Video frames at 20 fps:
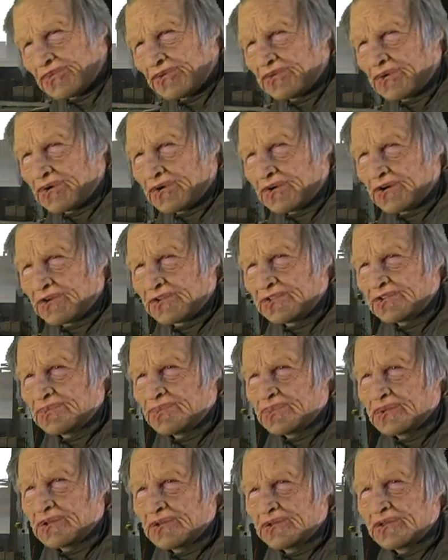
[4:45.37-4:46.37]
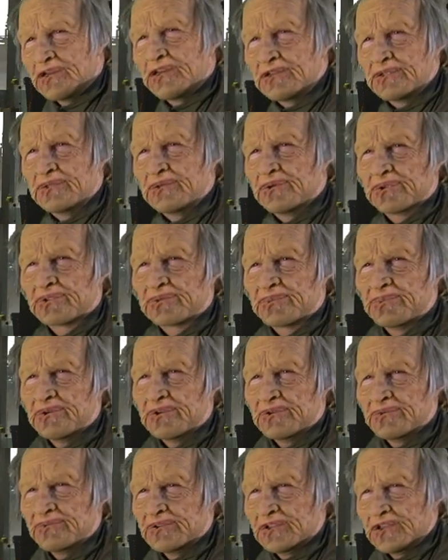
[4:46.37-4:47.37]
before all you millennials
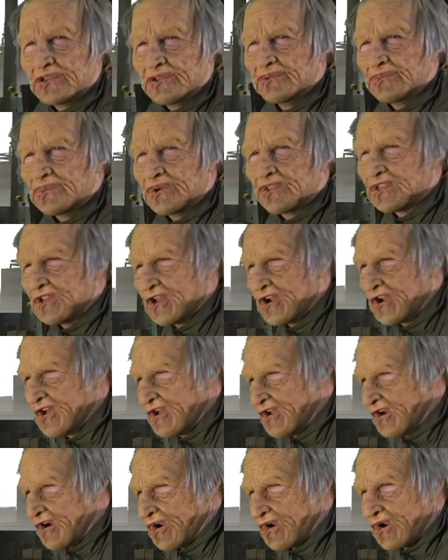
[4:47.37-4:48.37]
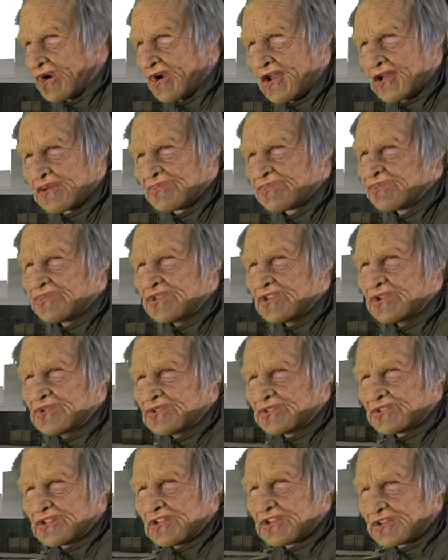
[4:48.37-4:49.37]
moved in with your rap
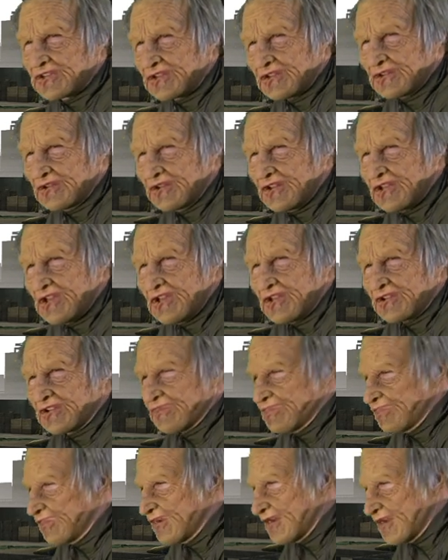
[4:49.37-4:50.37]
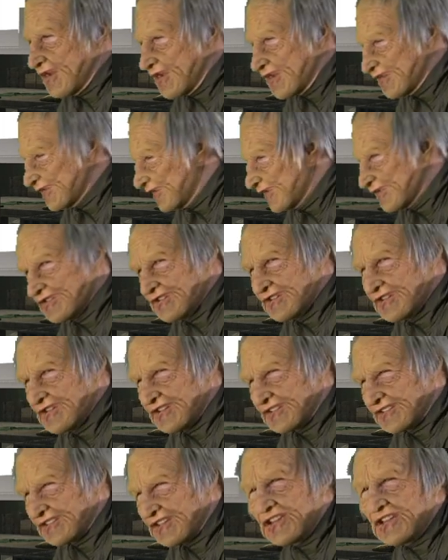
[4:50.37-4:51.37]
music and complained into
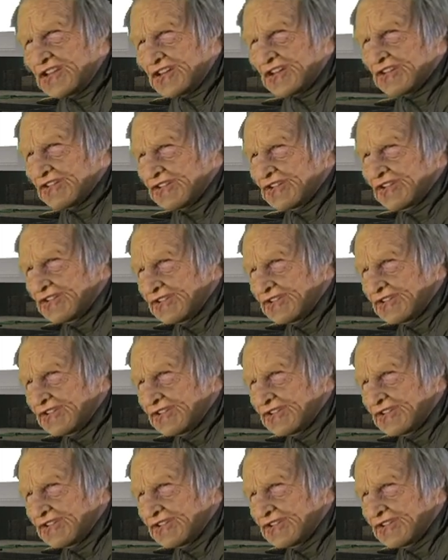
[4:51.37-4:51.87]
Nikita.